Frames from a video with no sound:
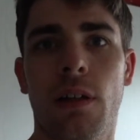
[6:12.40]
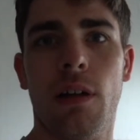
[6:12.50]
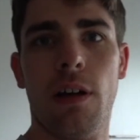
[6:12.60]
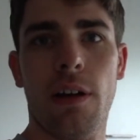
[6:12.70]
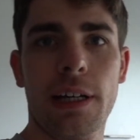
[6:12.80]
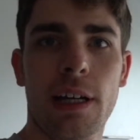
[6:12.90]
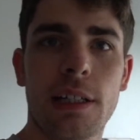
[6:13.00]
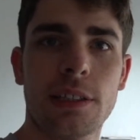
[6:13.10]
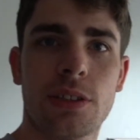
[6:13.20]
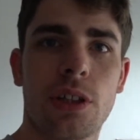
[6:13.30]
Alright
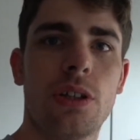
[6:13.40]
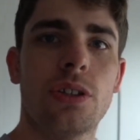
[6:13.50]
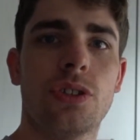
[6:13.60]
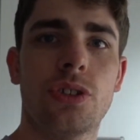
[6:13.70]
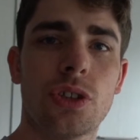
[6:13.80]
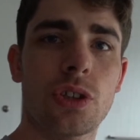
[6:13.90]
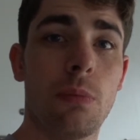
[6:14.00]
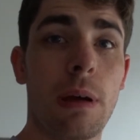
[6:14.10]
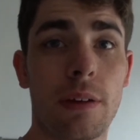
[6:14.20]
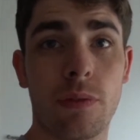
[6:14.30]
guys, so just got
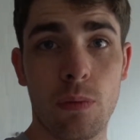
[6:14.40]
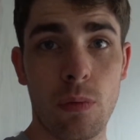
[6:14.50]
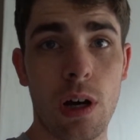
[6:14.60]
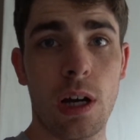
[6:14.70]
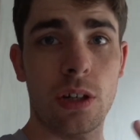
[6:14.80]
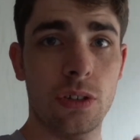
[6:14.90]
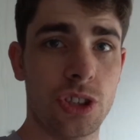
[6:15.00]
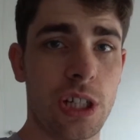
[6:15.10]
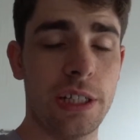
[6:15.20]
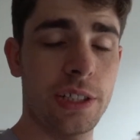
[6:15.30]
back from work, got
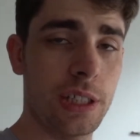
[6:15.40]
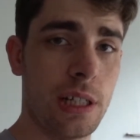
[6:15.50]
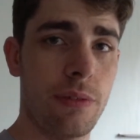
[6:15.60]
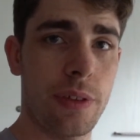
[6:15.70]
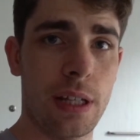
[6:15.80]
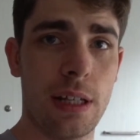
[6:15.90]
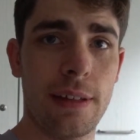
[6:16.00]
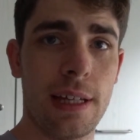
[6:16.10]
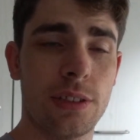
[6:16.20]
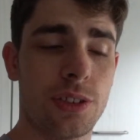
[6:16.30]
changed and everything like
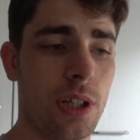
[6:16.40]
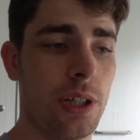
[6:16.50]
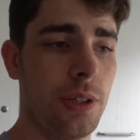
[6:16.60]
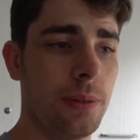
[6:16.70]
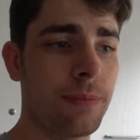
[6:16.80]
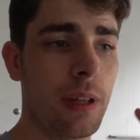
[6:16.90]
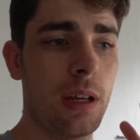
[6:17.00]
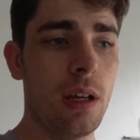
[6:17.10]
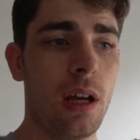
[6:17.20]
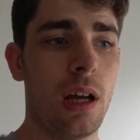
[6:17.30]
that. So
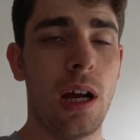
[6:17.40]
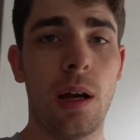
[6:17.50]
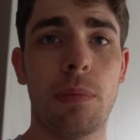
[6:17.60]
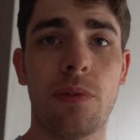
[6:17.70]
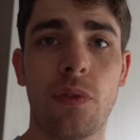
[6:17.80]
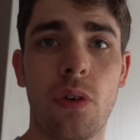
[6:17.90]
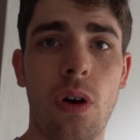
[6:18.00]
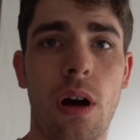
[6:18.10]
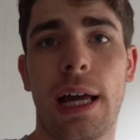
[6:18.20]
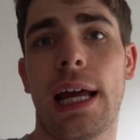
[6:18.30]
before
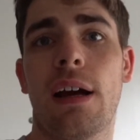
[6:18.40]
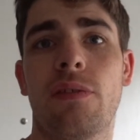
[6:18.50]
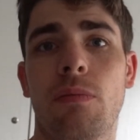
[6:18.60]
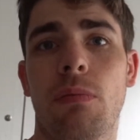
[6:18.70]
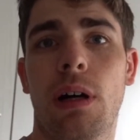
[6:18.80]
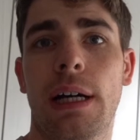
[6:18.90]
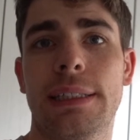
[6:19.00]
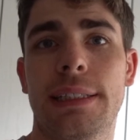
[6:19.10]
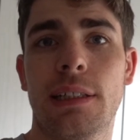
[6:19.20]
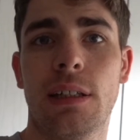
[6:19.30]
I have my
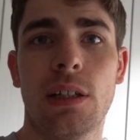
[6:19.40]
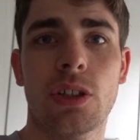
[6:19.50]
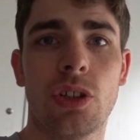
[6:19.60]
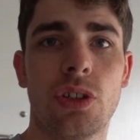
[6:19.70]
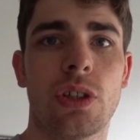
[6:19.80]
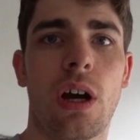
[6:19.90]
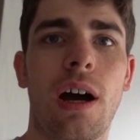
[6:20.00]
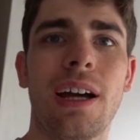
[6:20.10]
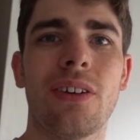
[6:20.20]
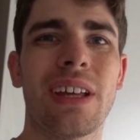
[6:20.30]
dinner, because
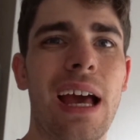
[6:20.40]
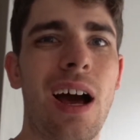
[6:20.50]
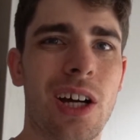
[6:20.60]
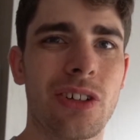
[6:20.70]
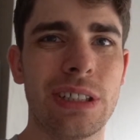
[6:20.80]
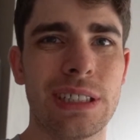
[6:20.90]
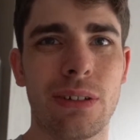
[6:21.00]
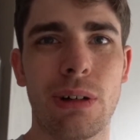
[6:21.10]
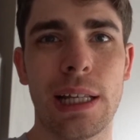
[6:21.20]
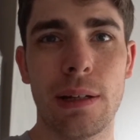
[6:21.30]
I don't get hungry
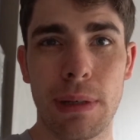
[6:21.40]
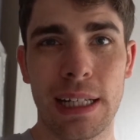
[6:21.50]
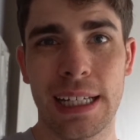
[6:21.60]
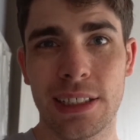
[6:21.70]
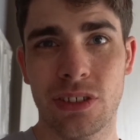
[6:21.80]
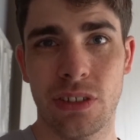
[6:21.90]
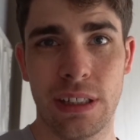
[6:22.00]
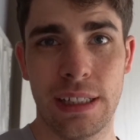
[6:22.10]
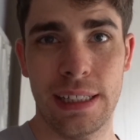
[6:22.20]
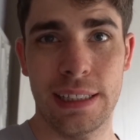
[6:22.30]
till a little bit later
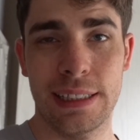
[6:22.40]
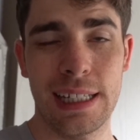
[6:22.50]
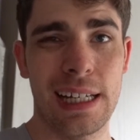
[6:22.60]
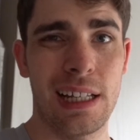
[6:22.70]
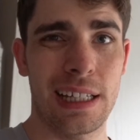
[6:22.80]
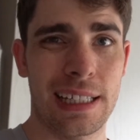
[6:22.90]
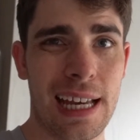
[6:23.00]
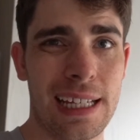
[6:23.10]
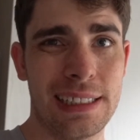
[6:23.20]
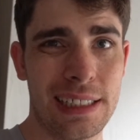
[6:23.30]
in the day, like
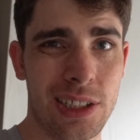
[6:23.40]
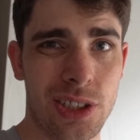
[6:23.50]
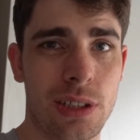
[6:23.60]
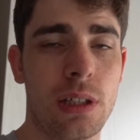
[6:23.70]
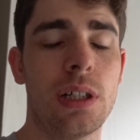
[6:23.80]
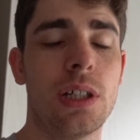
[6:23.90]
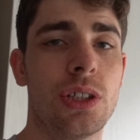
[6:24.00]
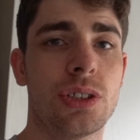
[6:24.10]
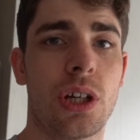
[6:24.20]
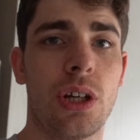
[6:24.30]
8ish.
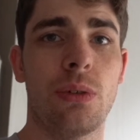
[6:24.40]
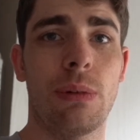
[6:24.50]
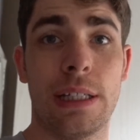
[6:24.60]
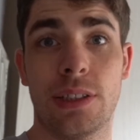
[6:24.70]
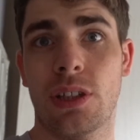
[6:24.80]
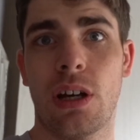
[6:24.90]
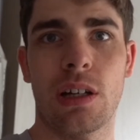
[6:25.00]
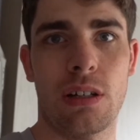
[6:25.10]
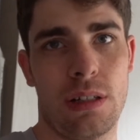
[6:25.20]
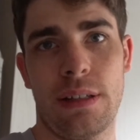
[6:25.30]
So when it's
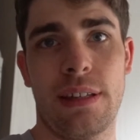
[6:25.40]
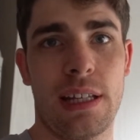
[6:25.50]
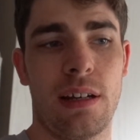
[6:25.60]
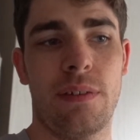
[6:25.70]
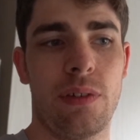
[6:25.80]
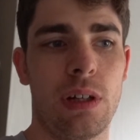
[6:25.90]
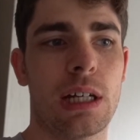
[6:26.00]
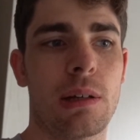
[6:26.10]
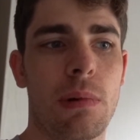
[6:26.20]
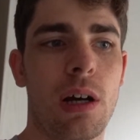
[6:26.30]
dark, then I feel like
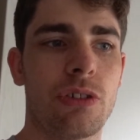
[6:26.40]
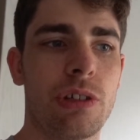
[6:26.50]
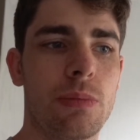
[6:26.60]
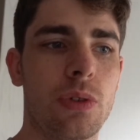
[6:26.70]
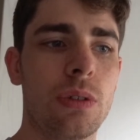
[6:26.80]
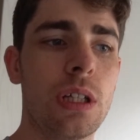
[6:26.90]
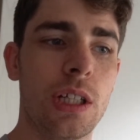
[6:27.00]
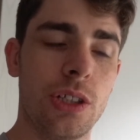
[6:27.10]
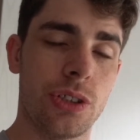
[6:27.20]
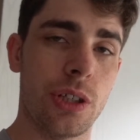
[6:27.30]
I'm hungry more.
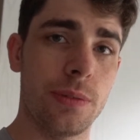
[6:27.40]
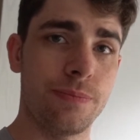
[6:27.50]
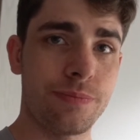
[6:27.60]
So